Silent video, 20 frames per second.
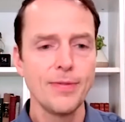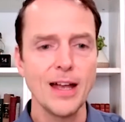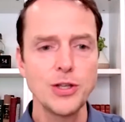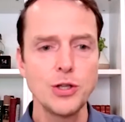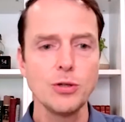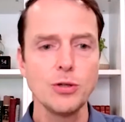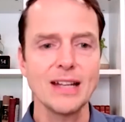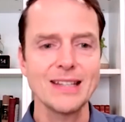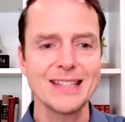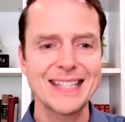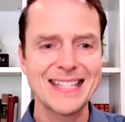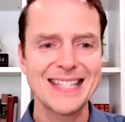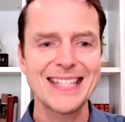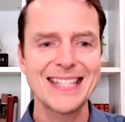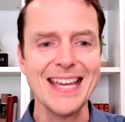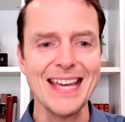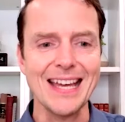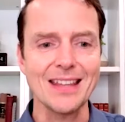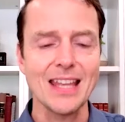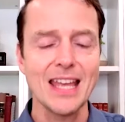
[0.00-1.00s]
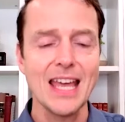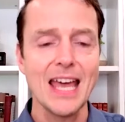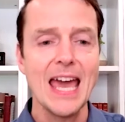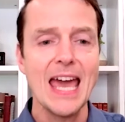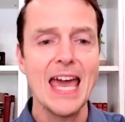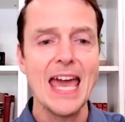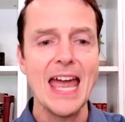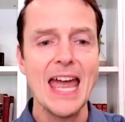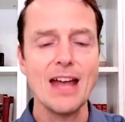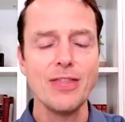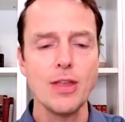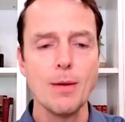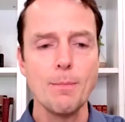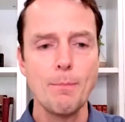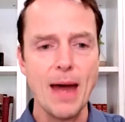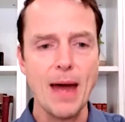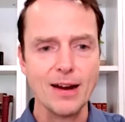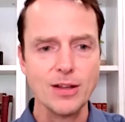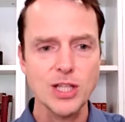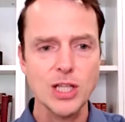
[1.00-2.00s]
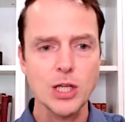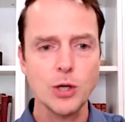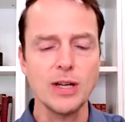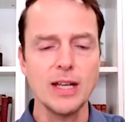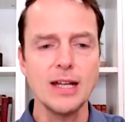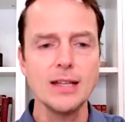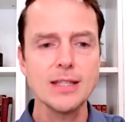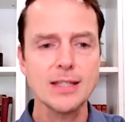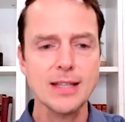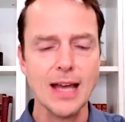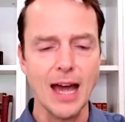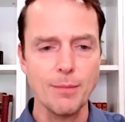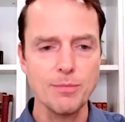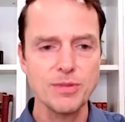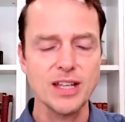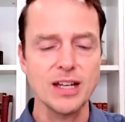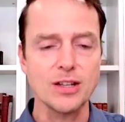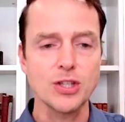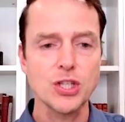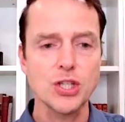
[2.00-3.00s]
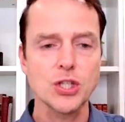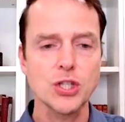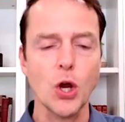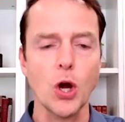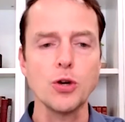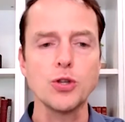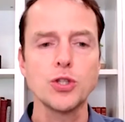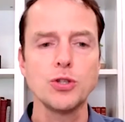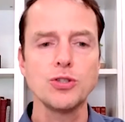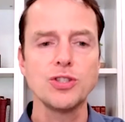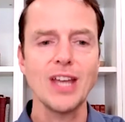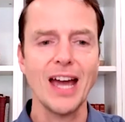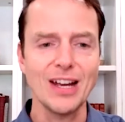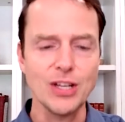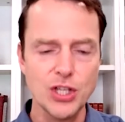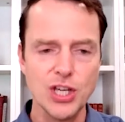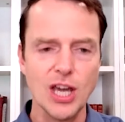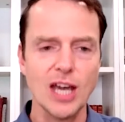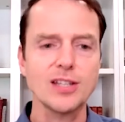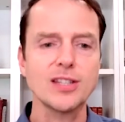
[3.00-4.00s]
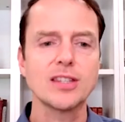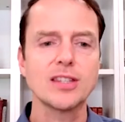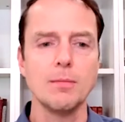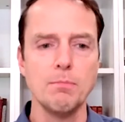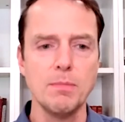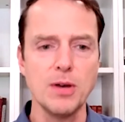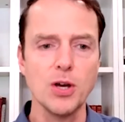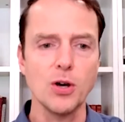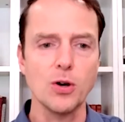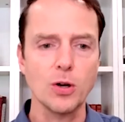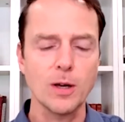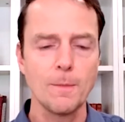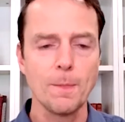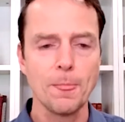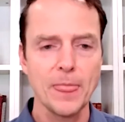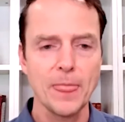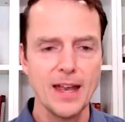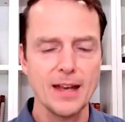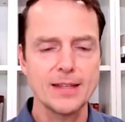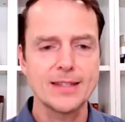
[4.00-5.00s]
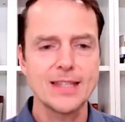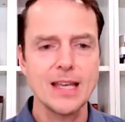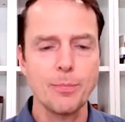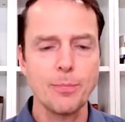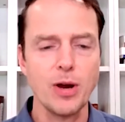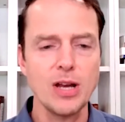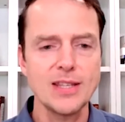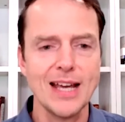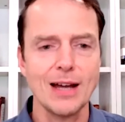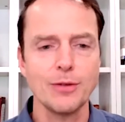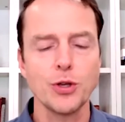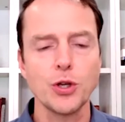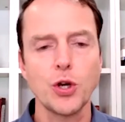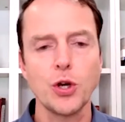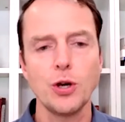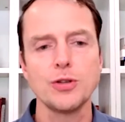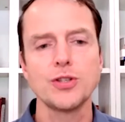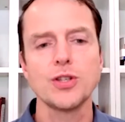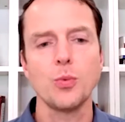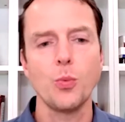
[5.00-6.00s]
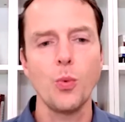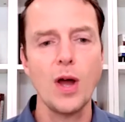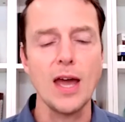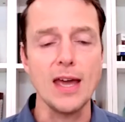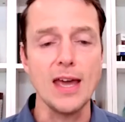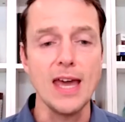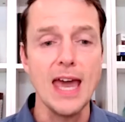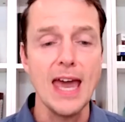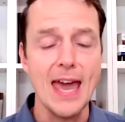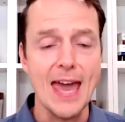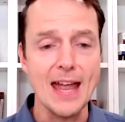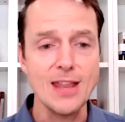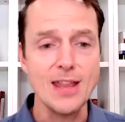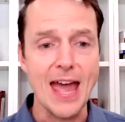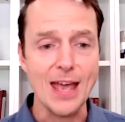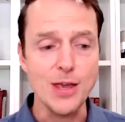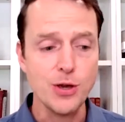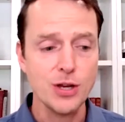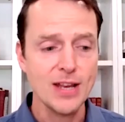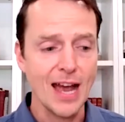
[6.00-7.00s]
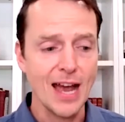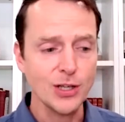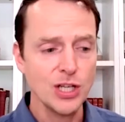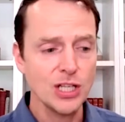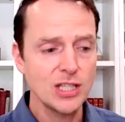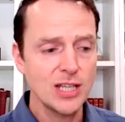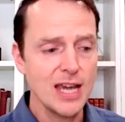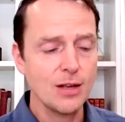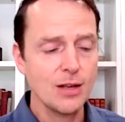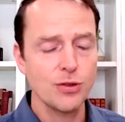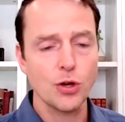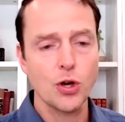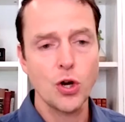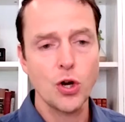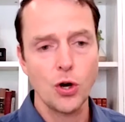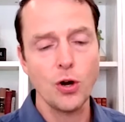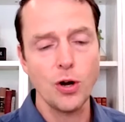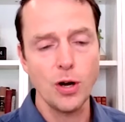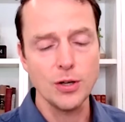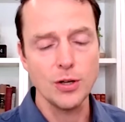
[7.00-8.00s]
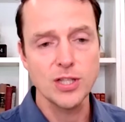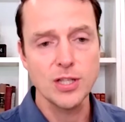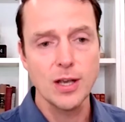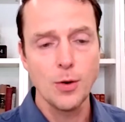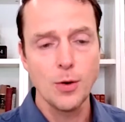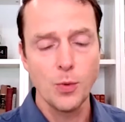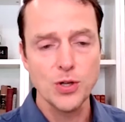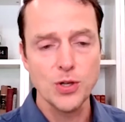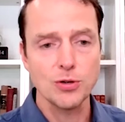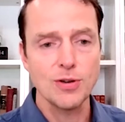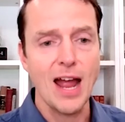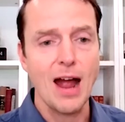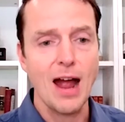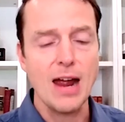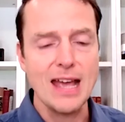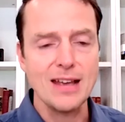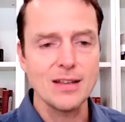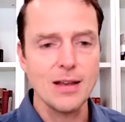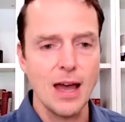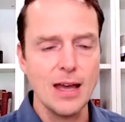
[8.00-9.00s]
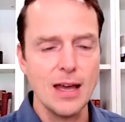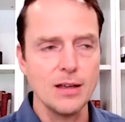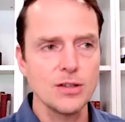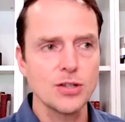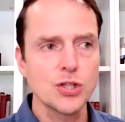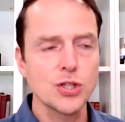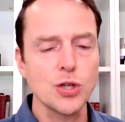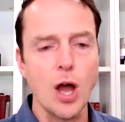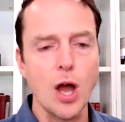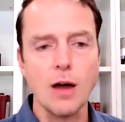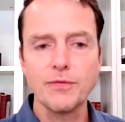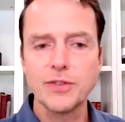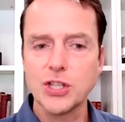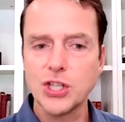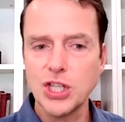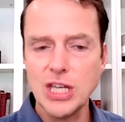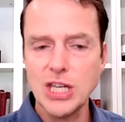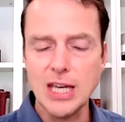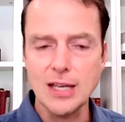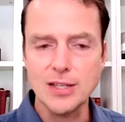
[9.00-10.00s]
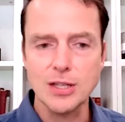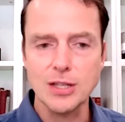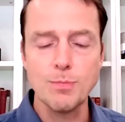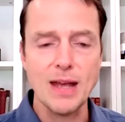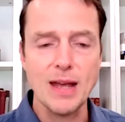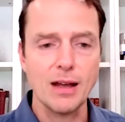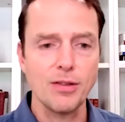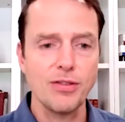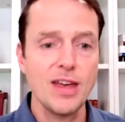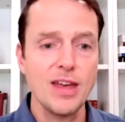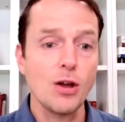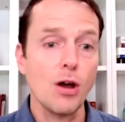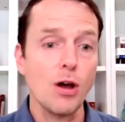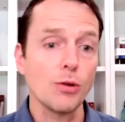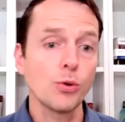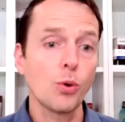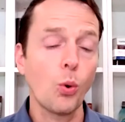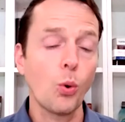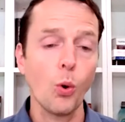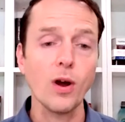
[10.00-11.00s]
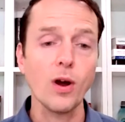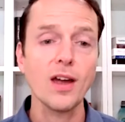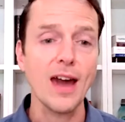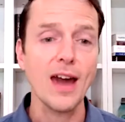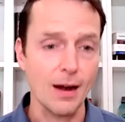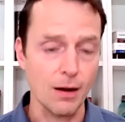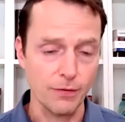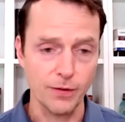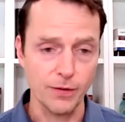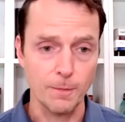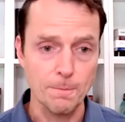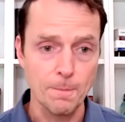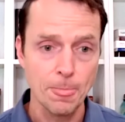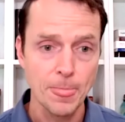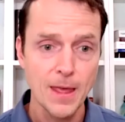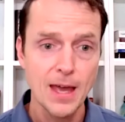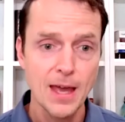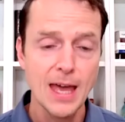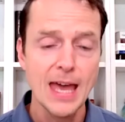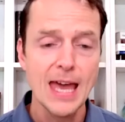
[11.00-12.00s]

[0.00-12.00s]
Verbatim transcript: that you let sit, and the bacteria and enzymes in it start to digest the milk and separates out the curds and whey. And you can actually take the curds, which are now a, a soft cheese, and make a thing called quark out of them.